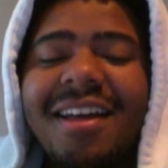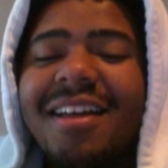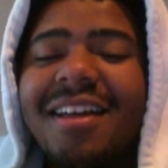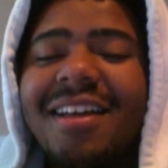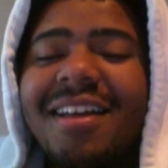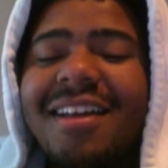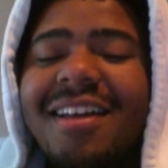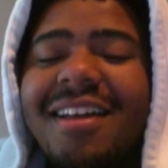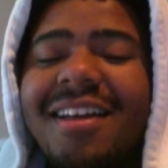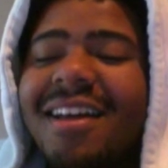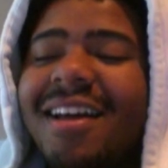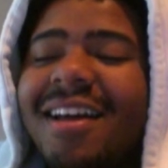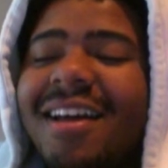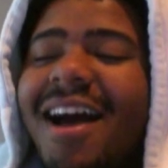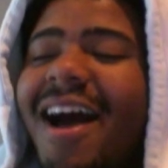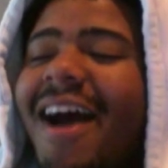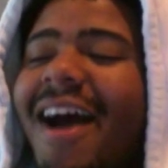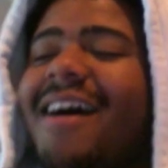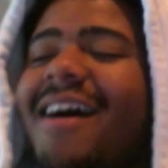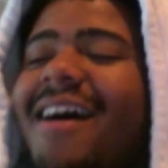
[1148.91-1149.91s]
I
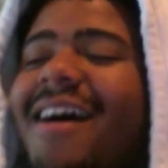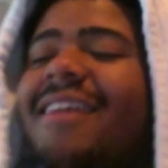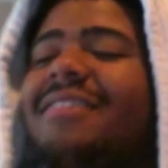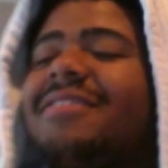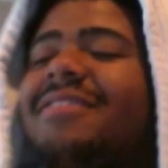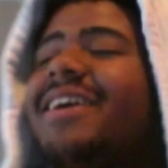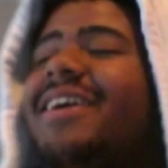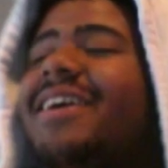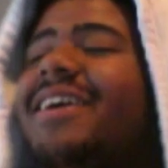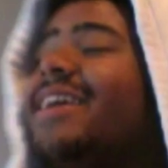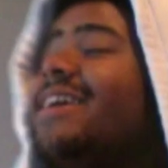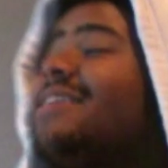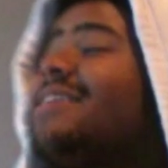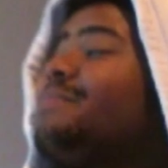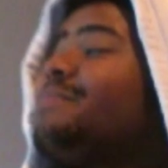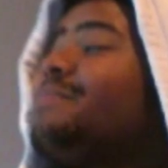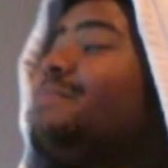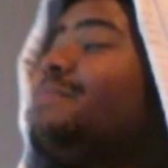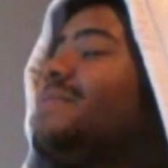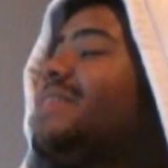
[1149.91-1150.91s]
don't get it.
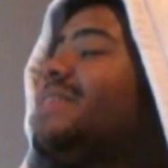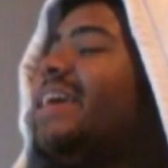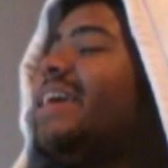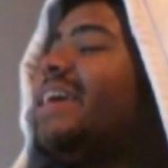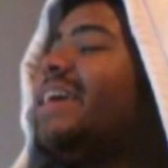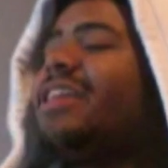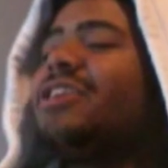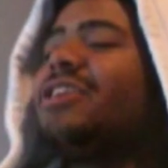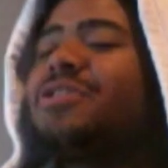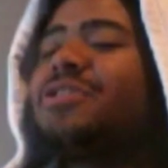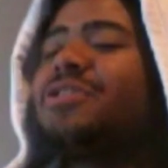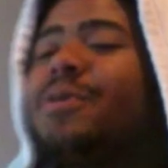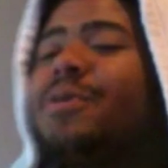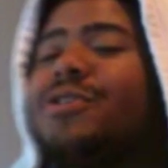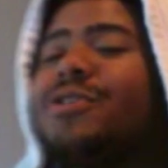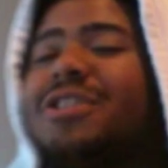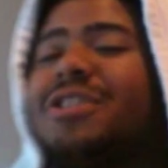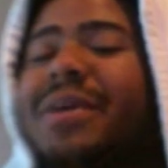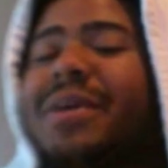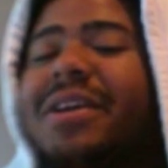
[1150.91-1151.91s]
Yet they're supposed to be
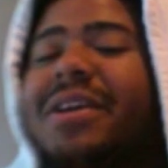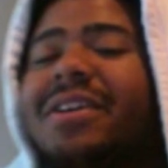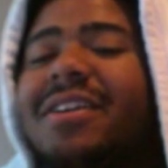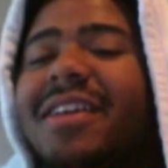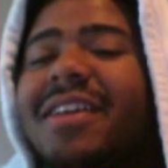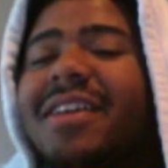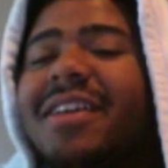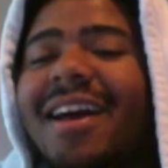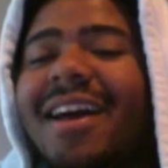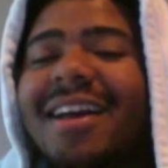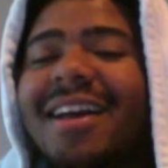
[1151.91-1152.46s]
good guys.